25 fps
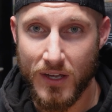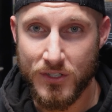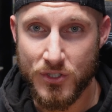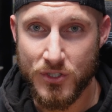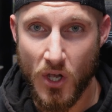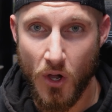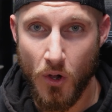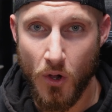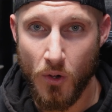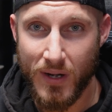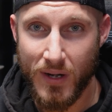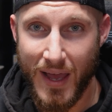I
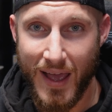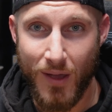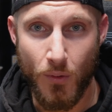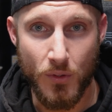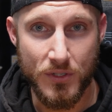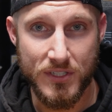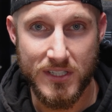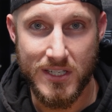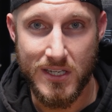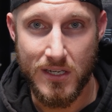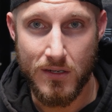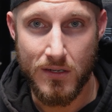don't, I
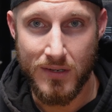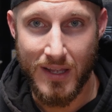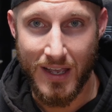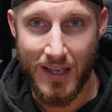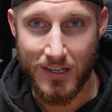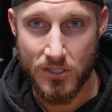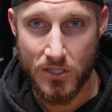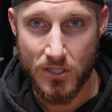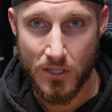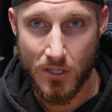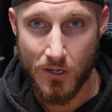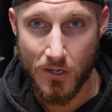will see you
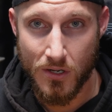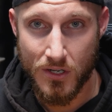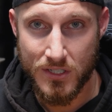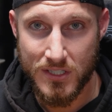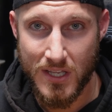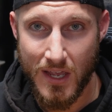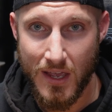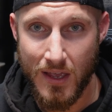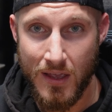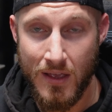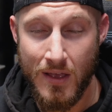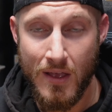next
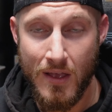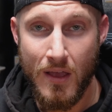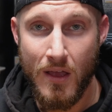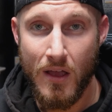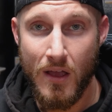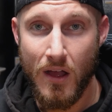Thursday.